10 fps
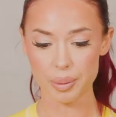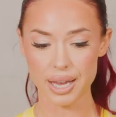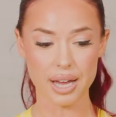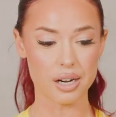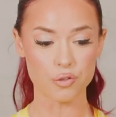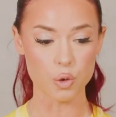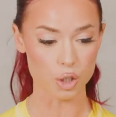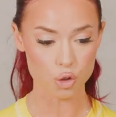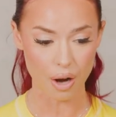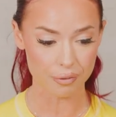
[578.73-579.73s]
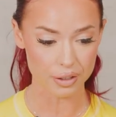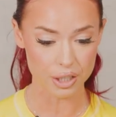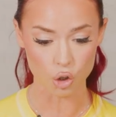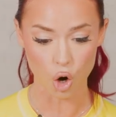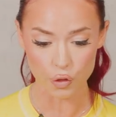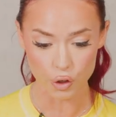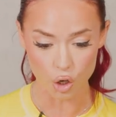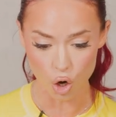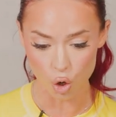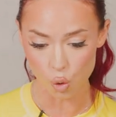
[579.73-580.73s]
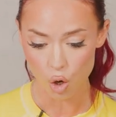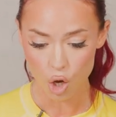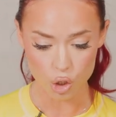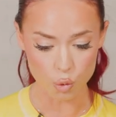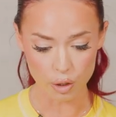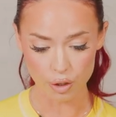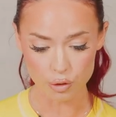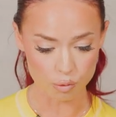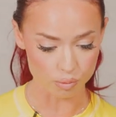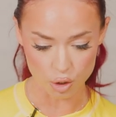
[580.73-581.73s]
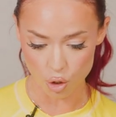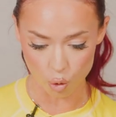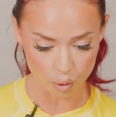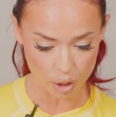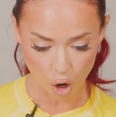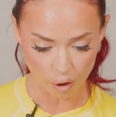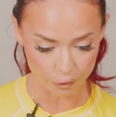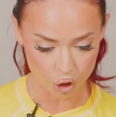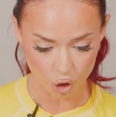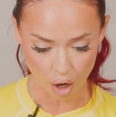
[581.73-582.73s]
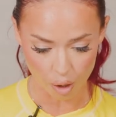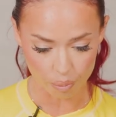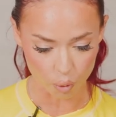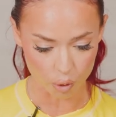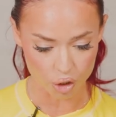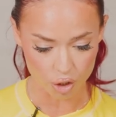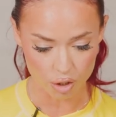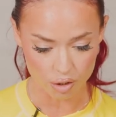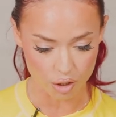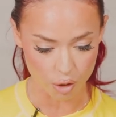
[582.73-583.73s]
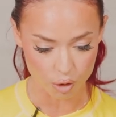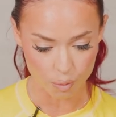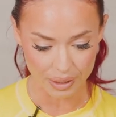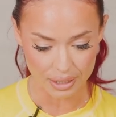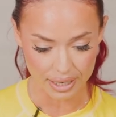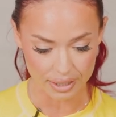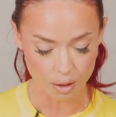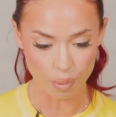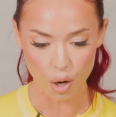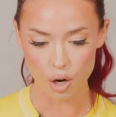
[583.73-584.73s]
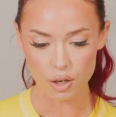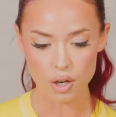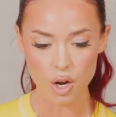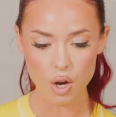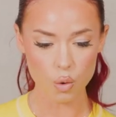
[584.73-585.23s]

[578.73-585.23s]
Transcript: Again, if you are traveling, you're on the go, you wanna go to a coffee shop or just, spend the day at the park,